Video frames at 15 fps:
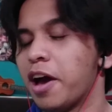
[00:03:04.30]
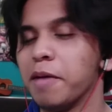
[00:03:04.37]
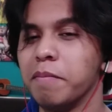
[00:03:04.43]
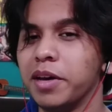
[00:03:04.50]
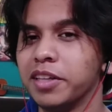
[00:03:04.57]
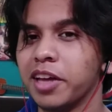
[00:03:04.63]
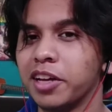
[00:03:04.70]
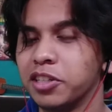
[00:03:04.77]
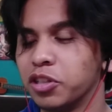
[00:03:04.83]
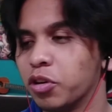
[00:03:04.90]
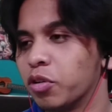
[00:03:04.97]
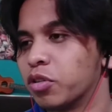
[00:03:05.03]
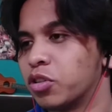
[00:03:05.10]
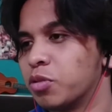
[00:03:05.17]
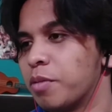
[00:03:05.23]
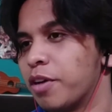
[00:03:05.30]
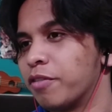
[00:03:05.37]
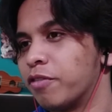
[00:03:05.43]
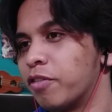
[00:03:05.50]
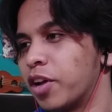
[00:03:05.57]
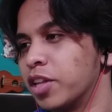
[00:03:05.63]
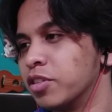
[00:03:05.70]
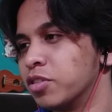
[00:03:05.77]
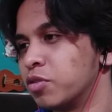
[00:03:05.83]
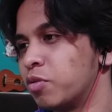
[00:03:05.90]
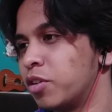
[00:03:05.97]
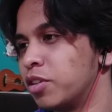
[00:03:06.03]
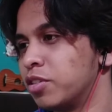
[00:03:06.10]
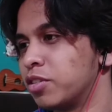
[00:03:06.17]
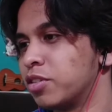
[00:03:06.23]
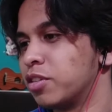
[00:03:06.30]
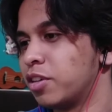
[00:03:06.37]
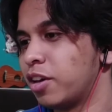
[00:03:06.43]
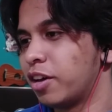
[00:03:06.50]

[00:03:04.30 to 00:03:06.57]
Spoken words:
I made that joke to my friends once.